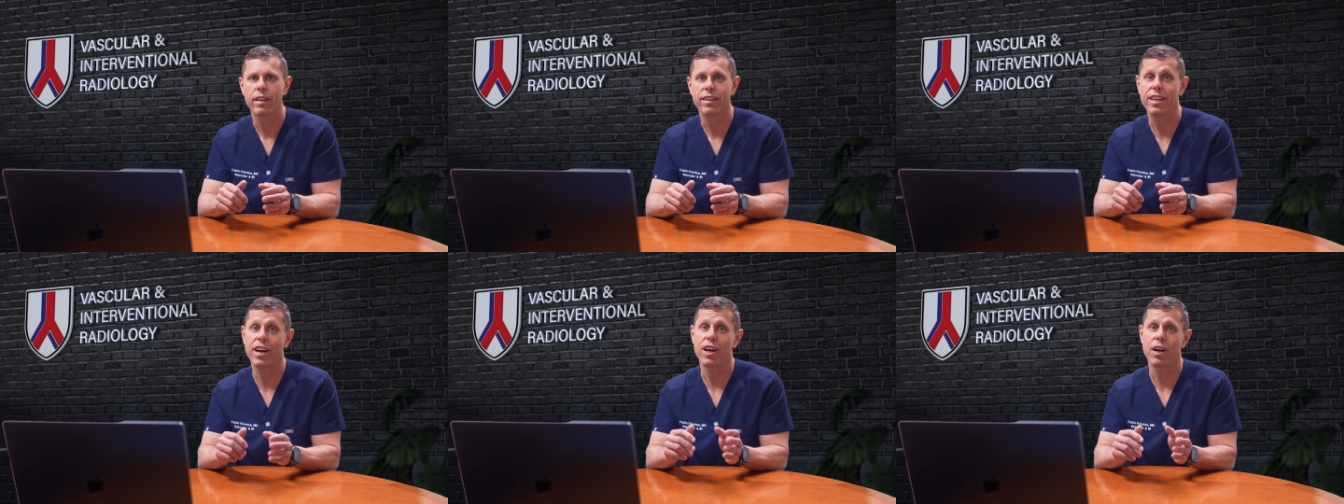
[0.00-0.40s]

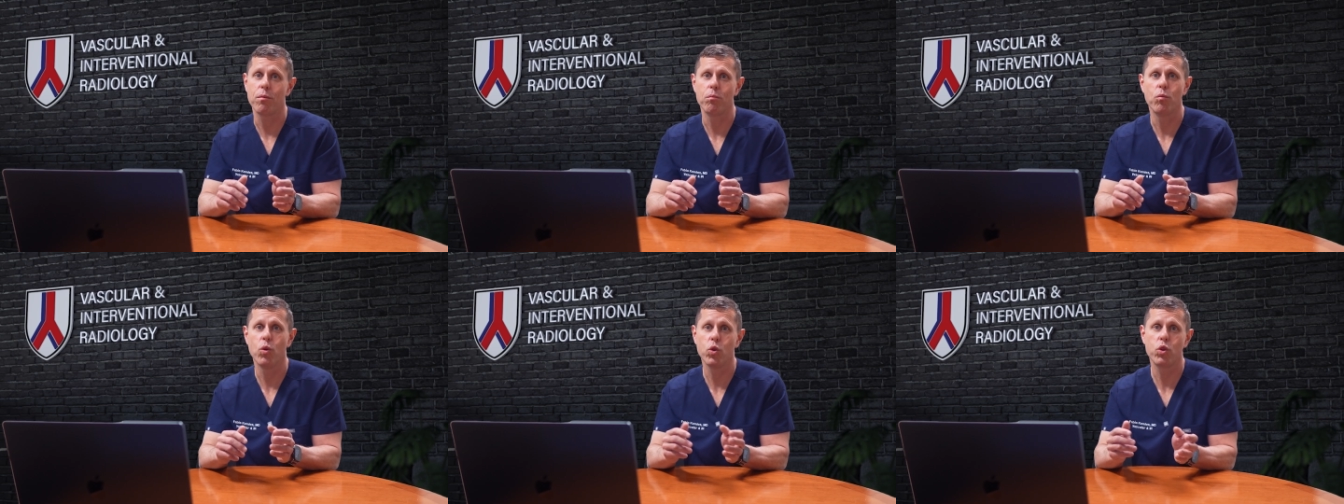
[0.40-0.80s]
There are
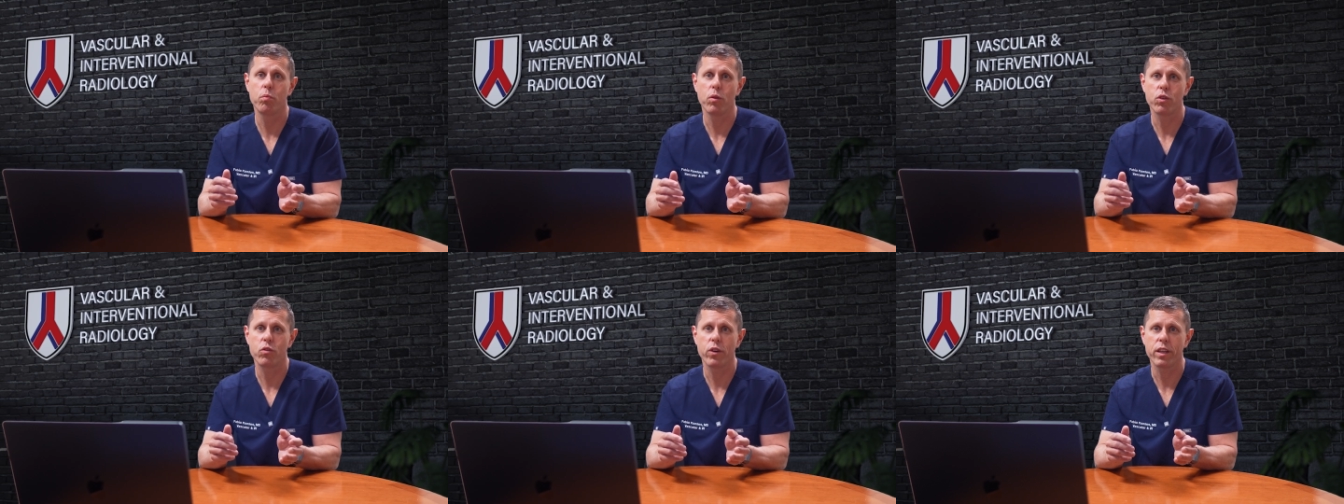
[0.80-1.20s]

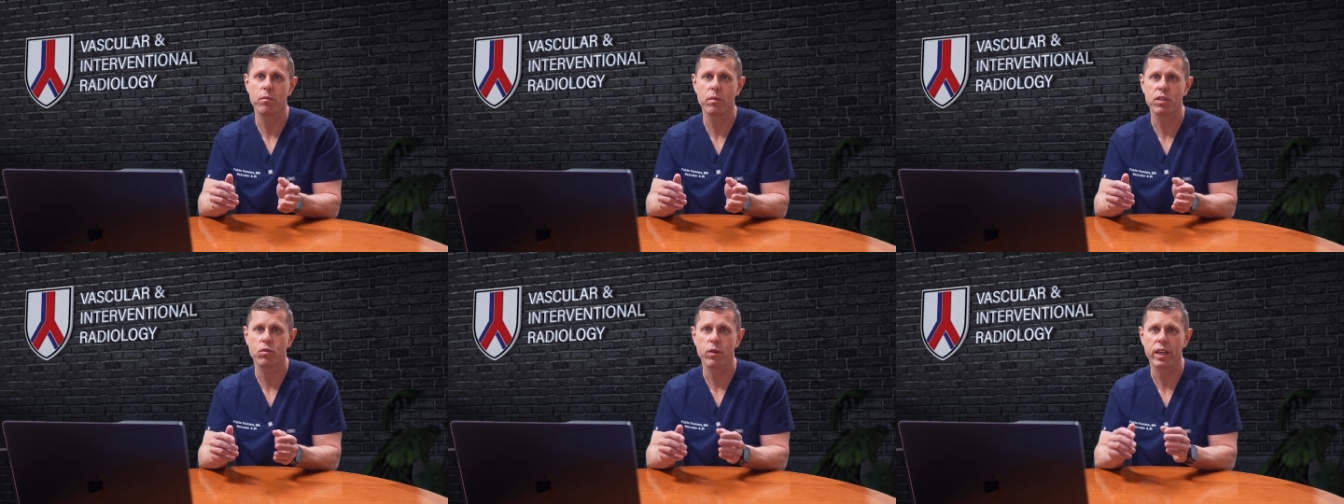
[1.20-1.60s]
multiple
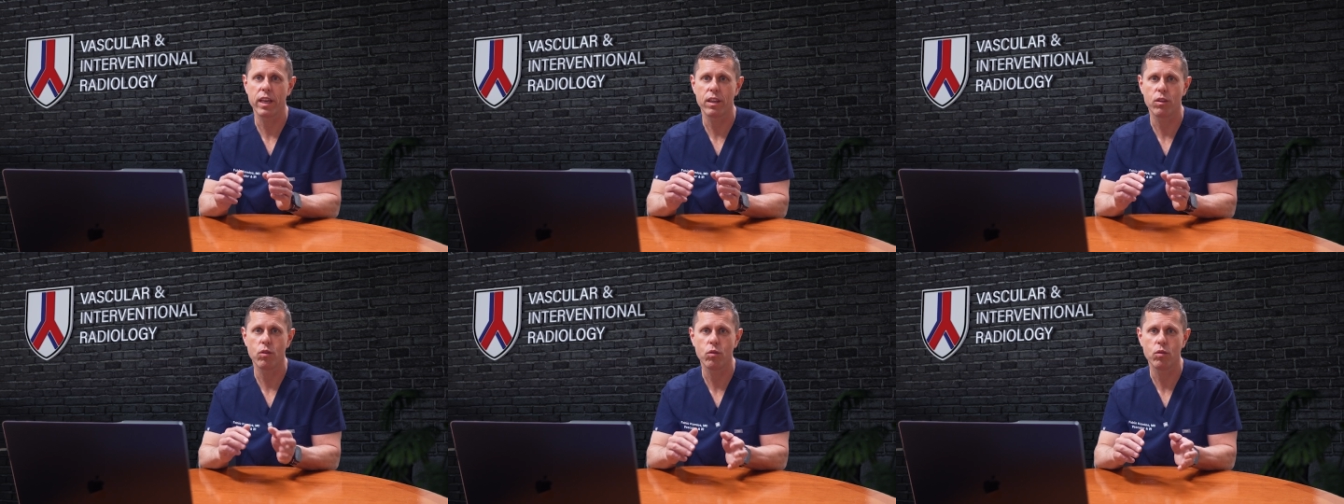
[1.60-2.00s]
treatments we
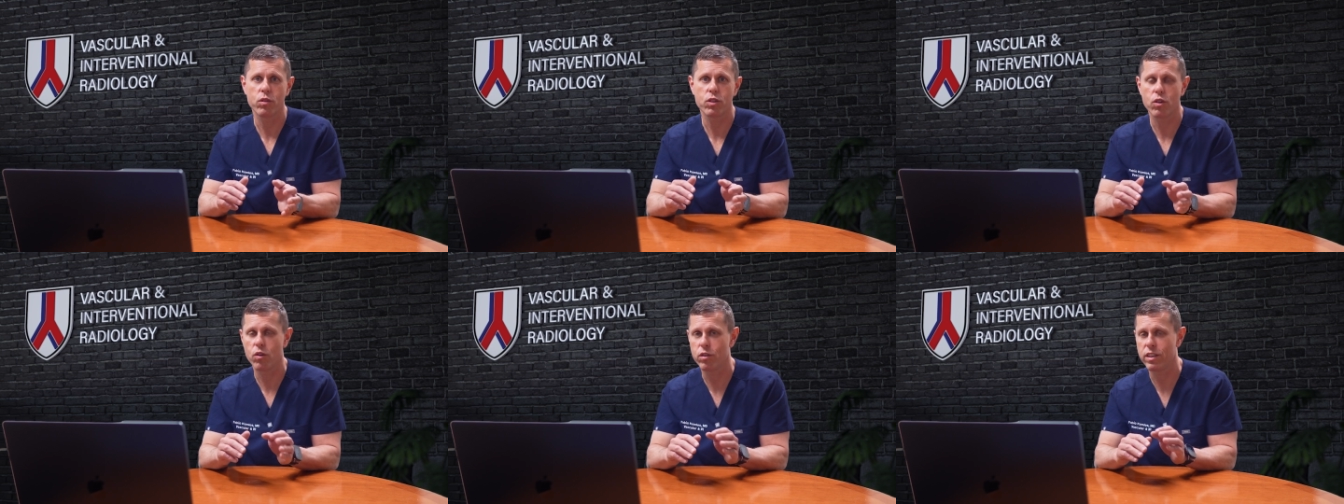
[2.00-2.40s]
can do
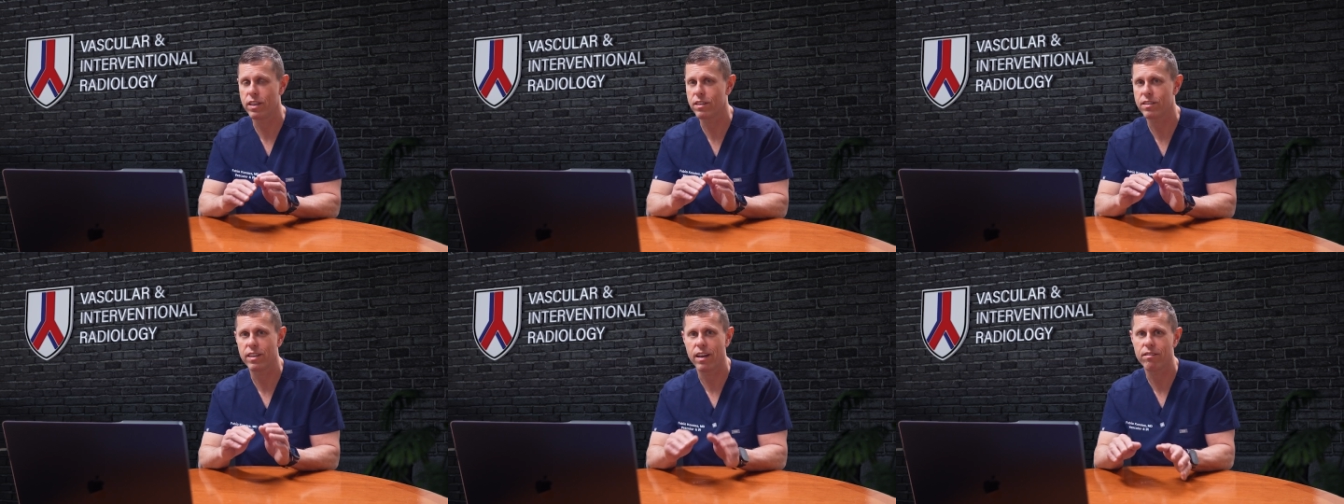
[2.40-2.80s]
so
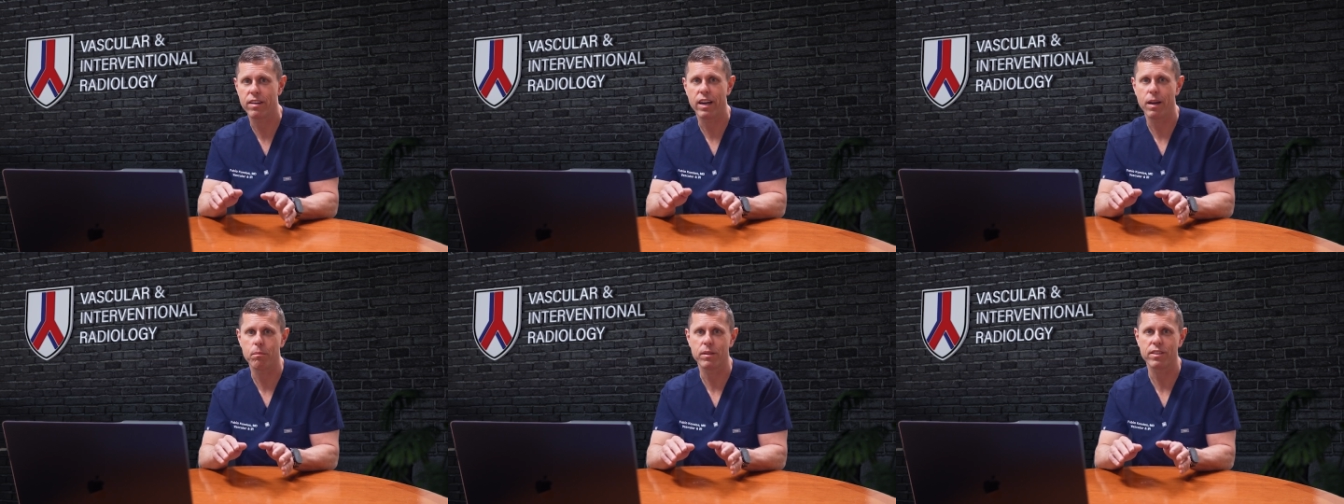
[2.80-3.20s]
this never
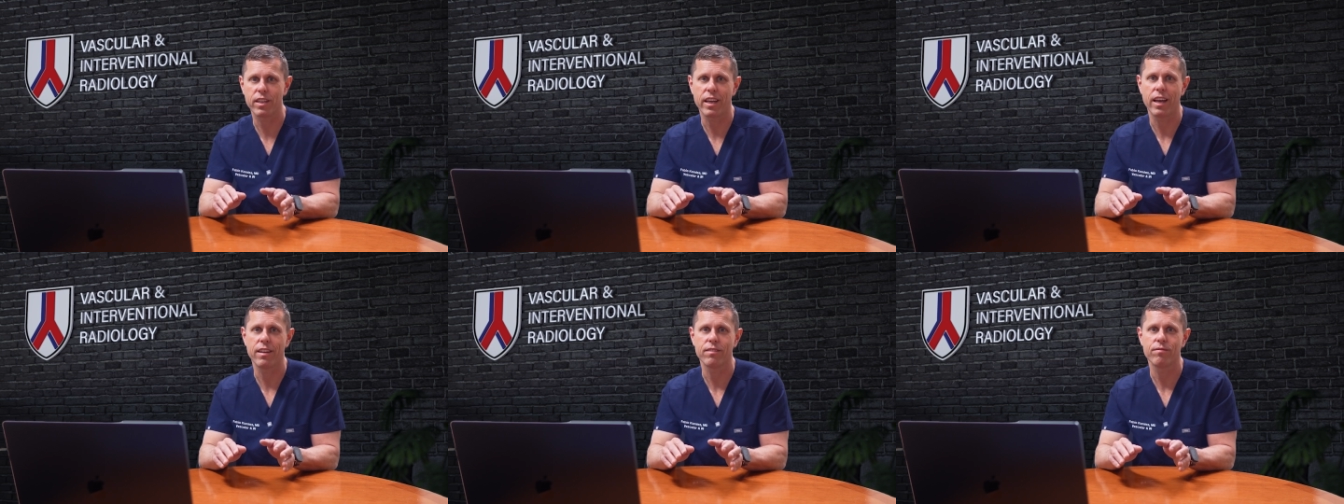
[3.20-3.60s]
happens again.